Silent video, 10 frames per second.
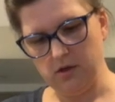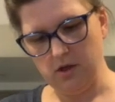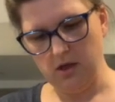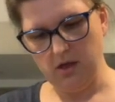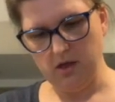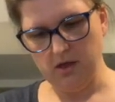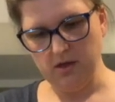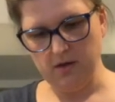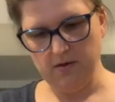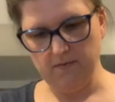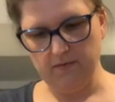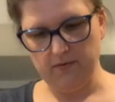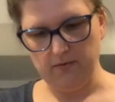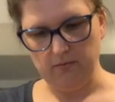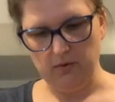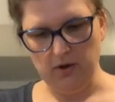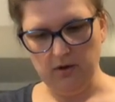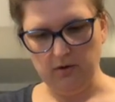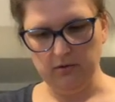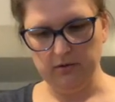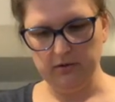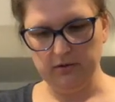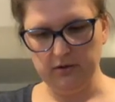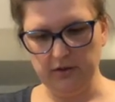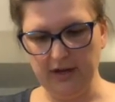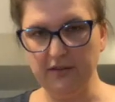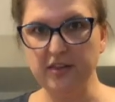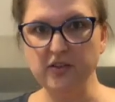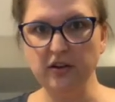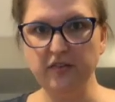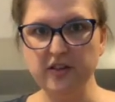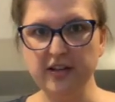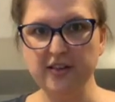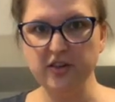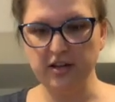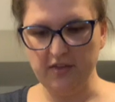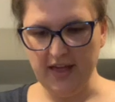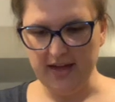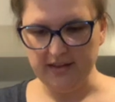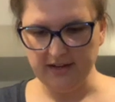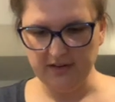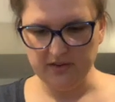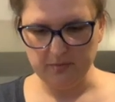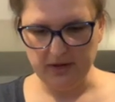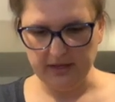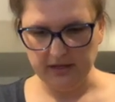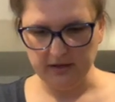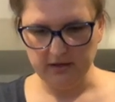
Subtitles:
of, whoa, check out the surface tension on that. It's not even spilling.